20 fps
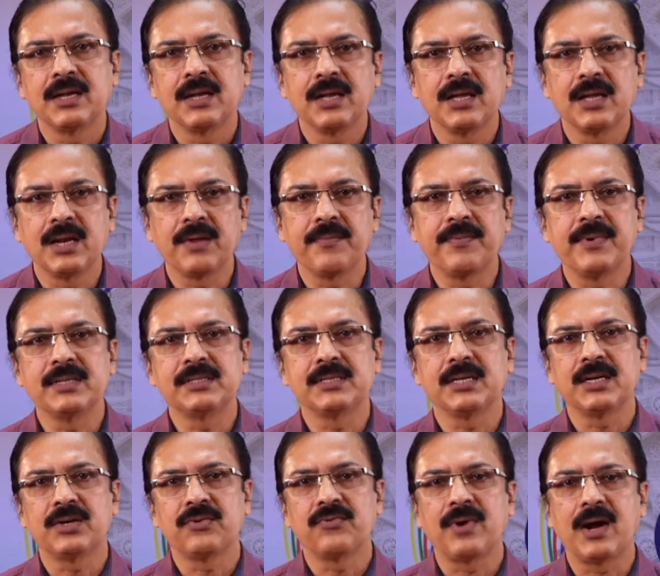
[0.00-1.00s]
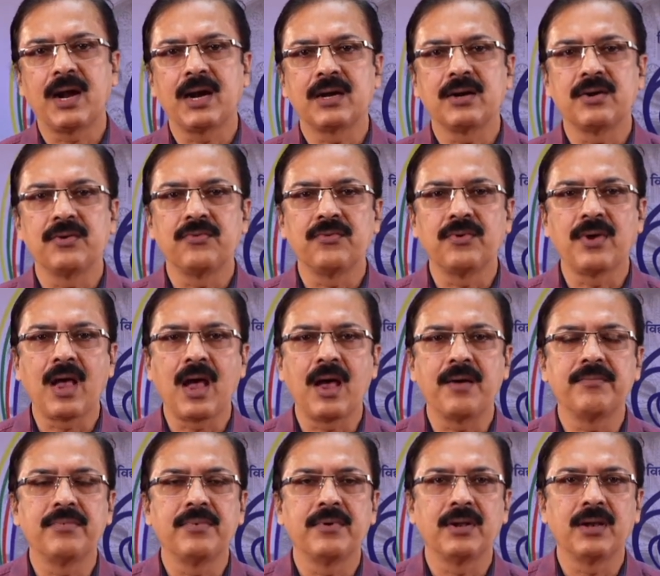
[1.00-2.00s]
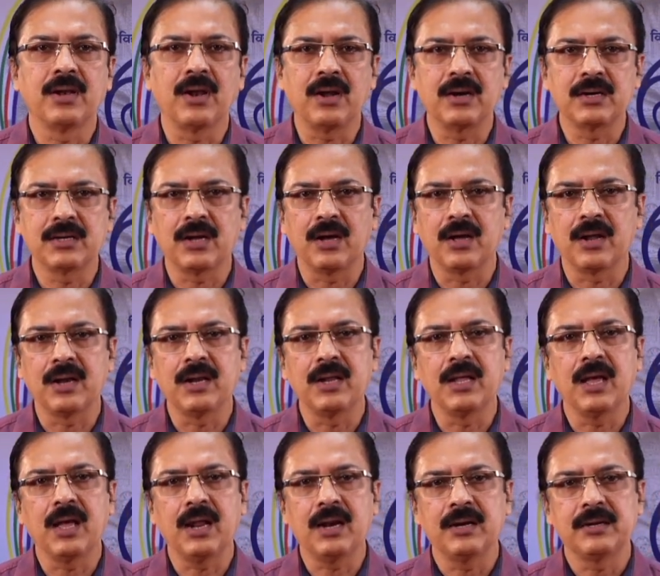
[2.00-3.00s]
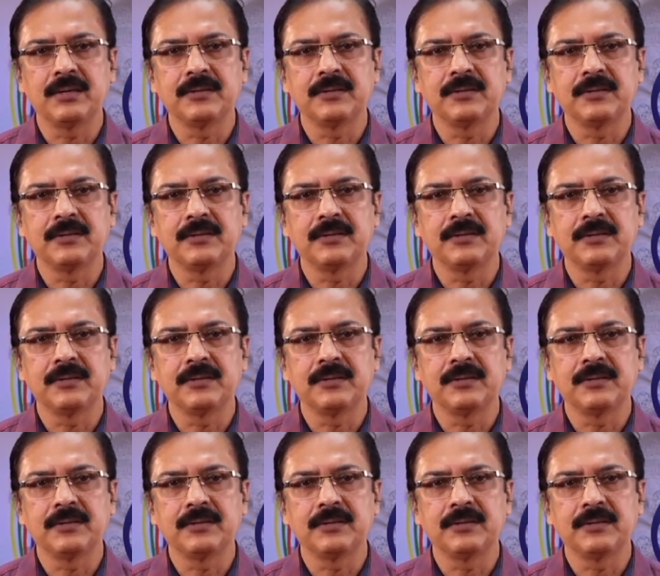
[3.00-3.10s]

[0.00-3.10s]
revisit what we have learnt earlier.